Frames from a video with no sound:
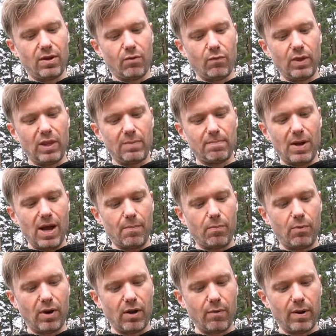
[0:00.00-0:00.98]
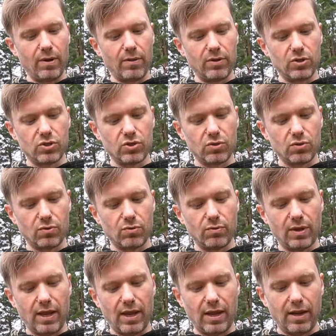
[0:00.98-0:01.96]
really pop when I wear this shoe,
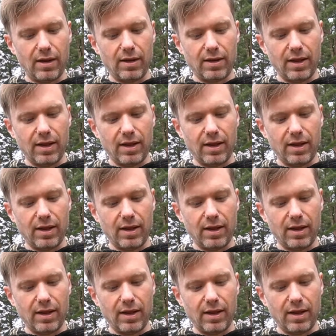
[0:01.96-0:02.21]
and